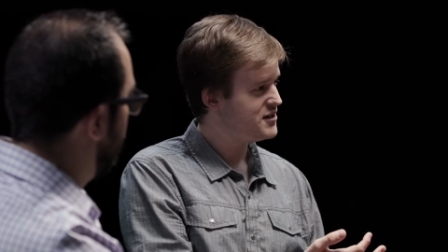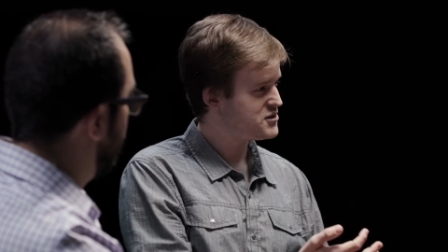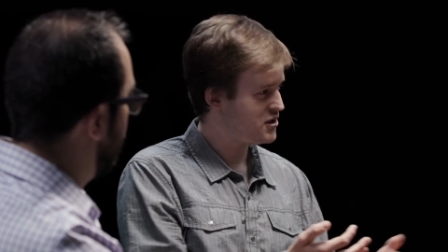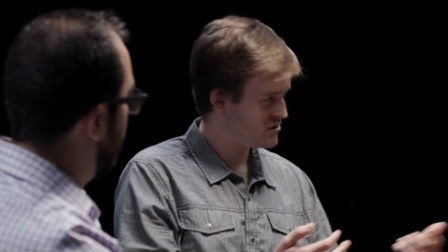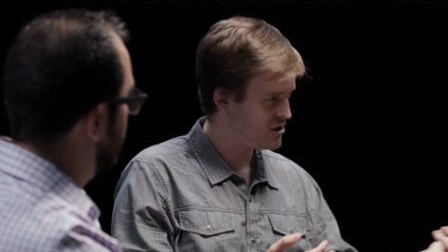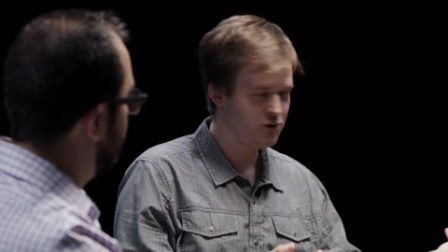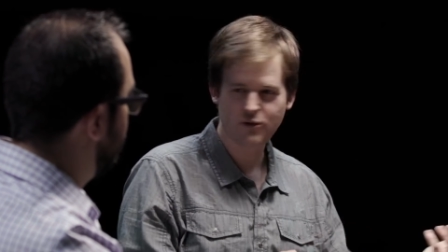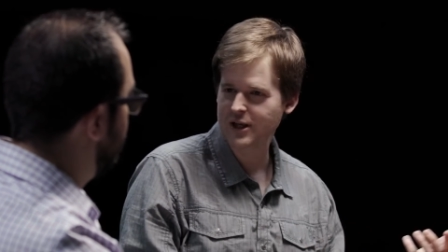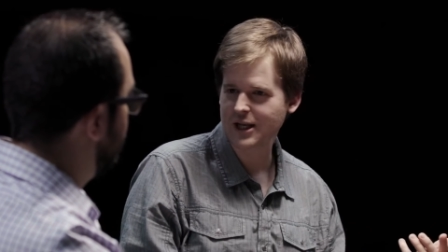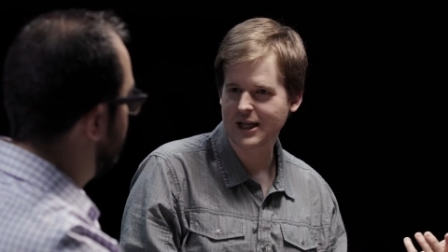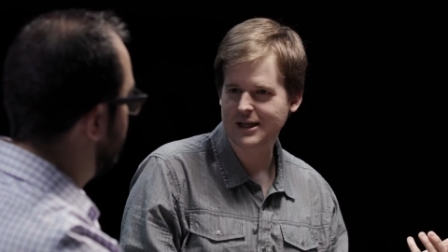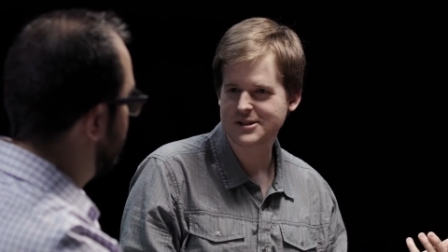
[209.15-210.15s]
So
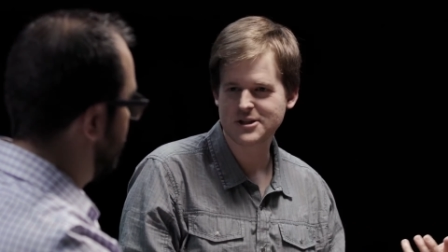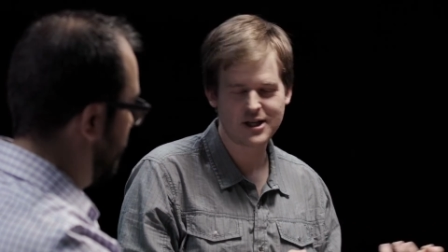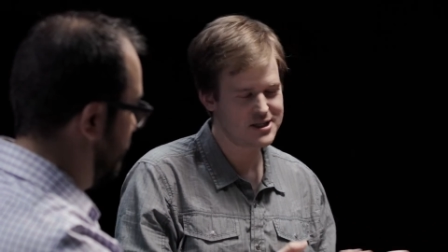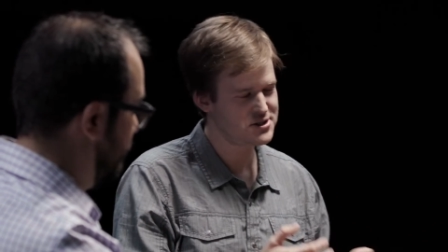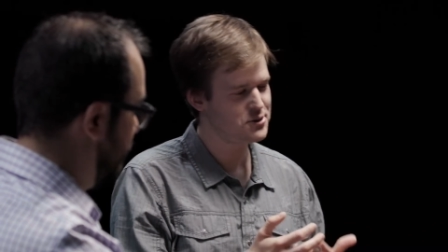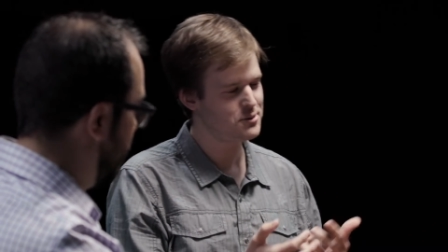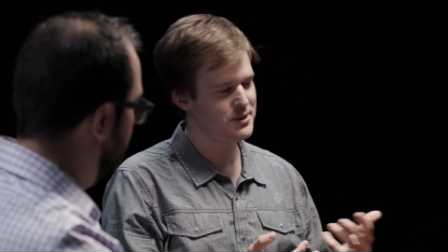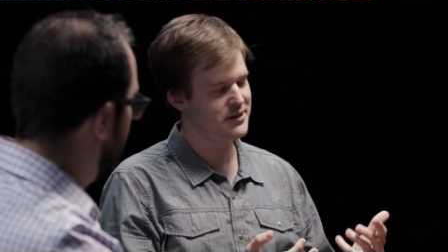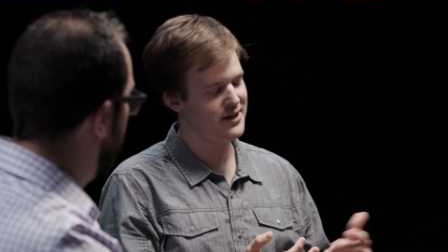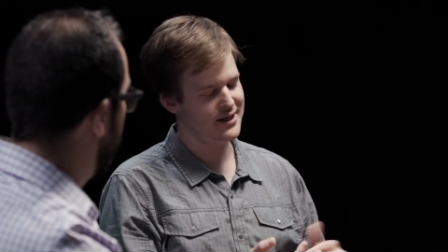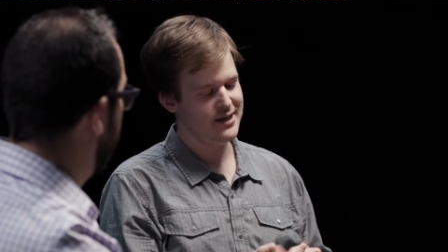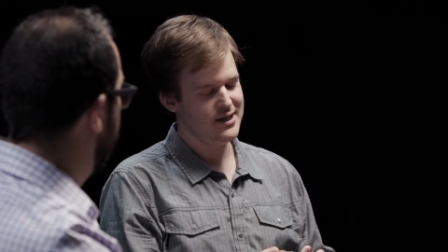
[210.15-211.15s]
self-healing. So let's talk about
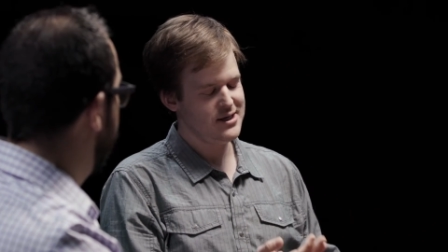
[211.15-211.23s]
that.